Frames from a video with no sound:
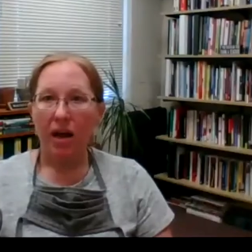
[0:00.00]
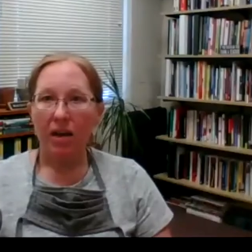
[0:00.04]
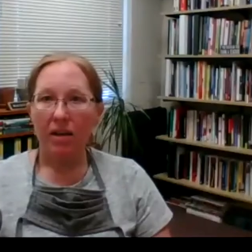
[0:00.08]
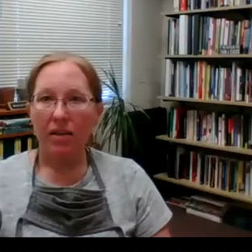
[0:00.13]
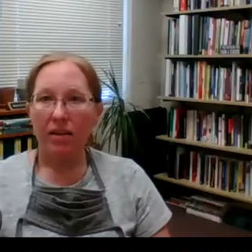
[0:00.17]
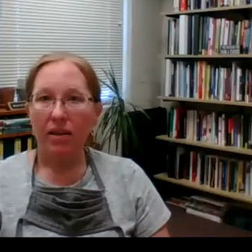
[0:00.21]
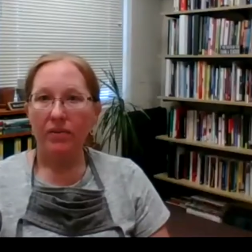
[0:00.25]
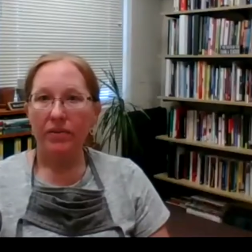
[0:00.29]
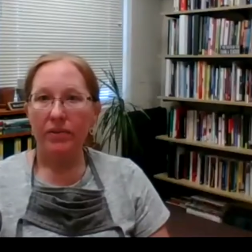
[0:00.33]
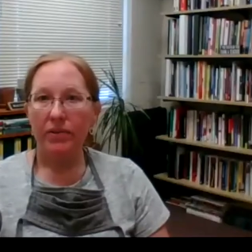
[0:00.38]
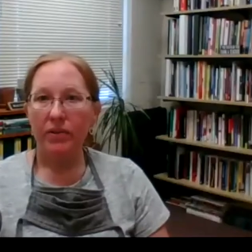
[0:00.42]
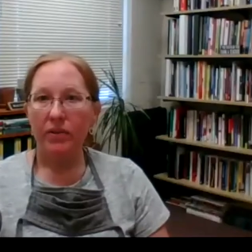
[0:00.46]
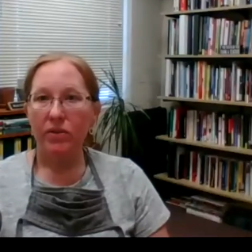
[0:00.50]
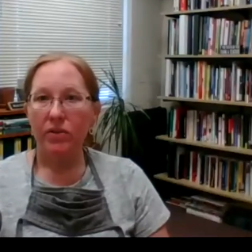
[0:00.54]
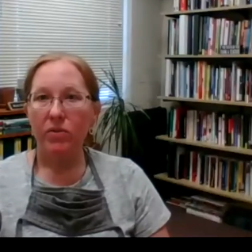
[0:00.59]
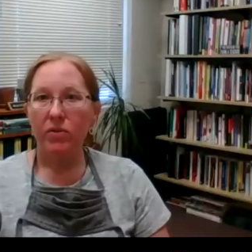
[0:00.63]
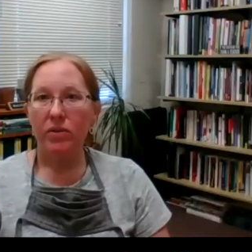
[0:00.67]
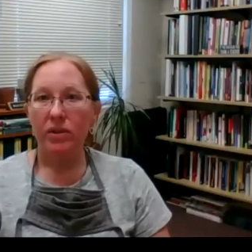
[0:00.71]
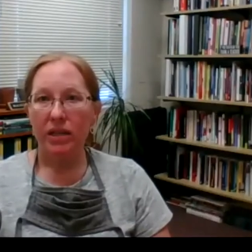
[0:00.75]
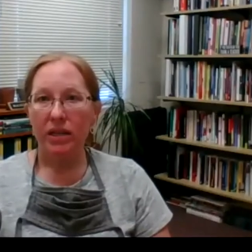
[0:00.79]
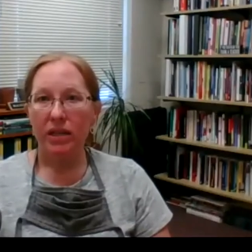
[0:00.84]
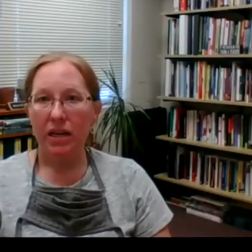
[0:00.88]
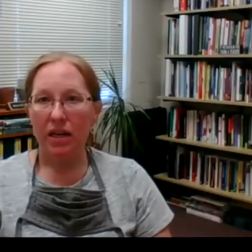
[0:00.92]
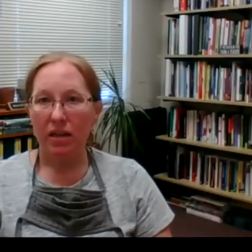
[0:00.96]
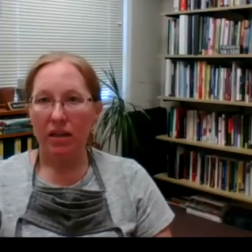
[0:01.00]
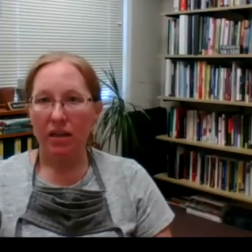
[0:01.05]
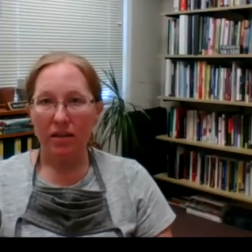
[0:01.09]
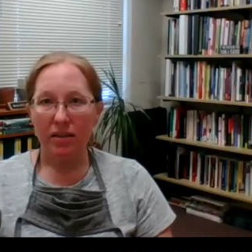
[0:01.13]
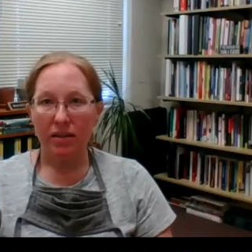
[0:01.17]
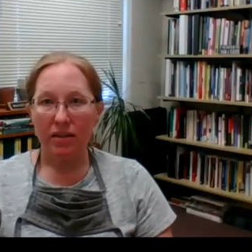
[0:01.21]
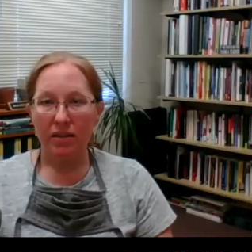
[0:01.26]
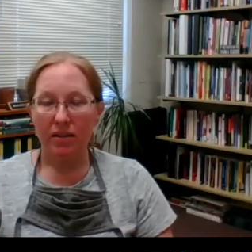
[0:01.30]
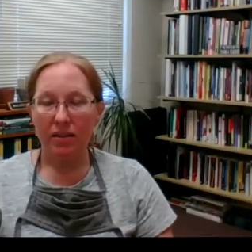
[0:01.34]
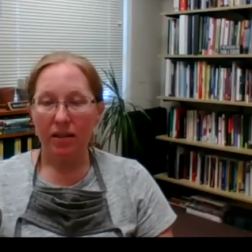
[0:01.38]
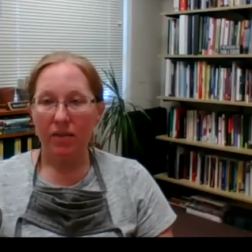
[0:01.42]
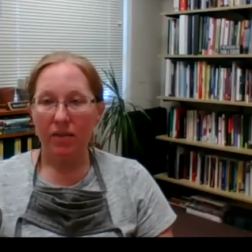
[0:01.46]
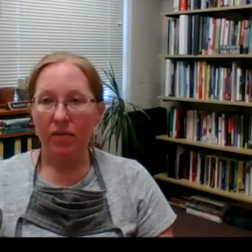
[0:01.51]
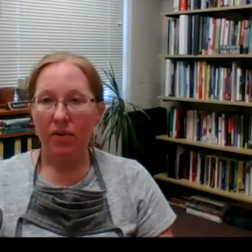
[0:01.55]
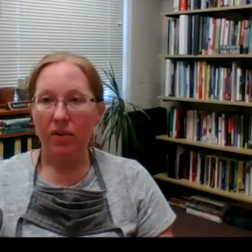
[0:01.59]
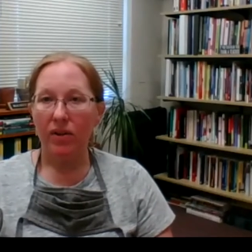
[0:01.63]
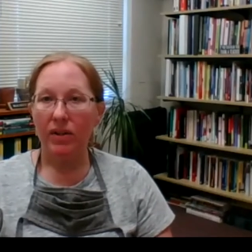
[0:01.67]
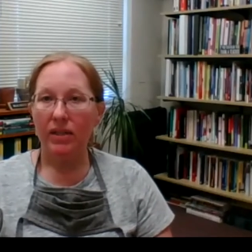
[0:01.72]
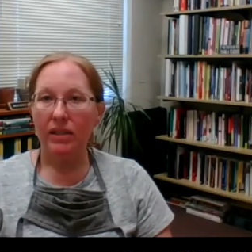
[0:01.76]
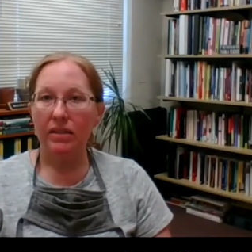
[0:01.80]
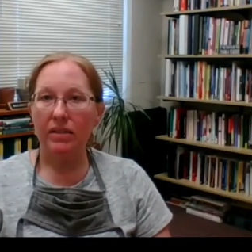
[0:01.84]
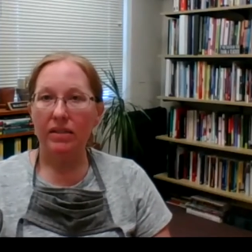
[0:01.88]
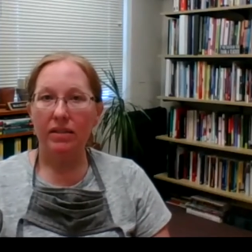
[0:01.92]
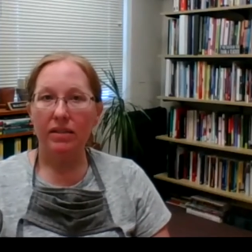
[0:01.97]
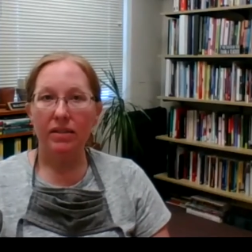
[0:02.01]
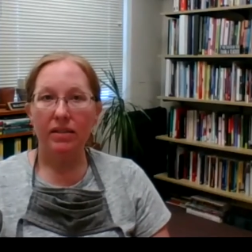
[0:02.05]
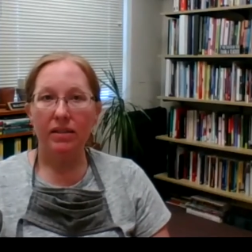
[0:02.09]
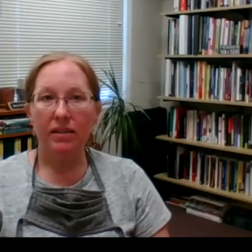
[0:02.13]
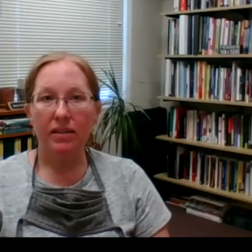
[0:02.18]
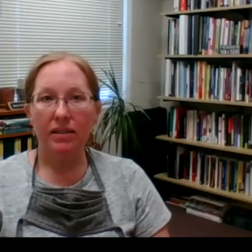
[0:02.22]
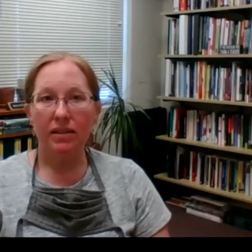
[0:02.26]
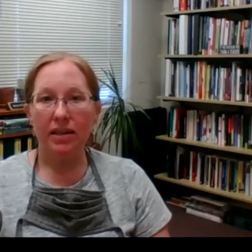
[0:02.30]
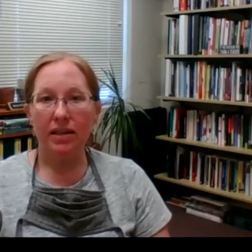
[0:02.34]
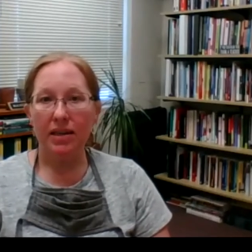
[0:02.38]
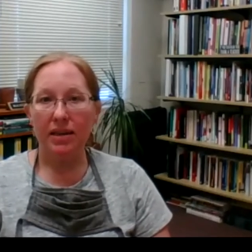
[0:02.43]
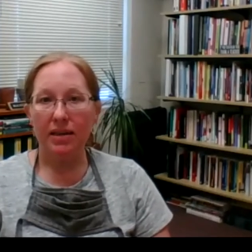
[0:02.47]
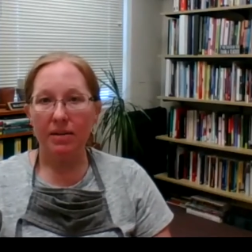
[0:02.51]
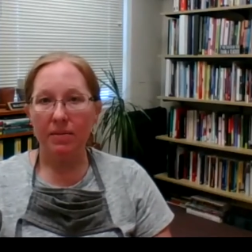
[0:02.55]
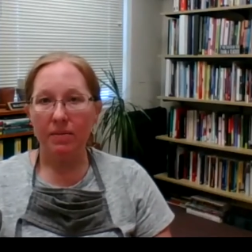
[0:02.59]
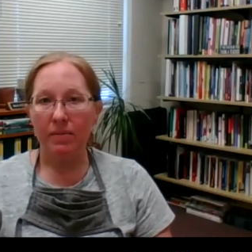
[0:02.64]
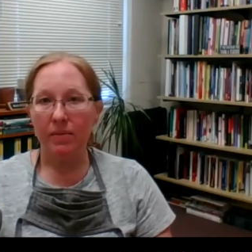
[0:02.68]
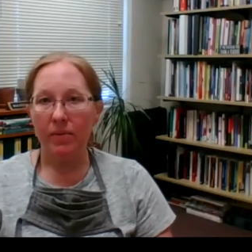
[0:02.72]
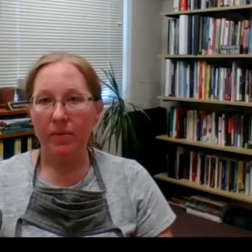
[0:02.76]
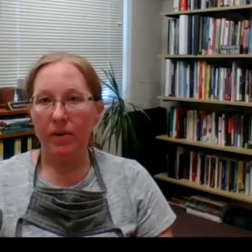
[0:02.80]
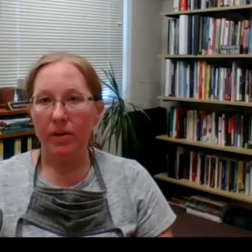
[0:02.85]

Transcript: levels, so at the adolescence level, it's same.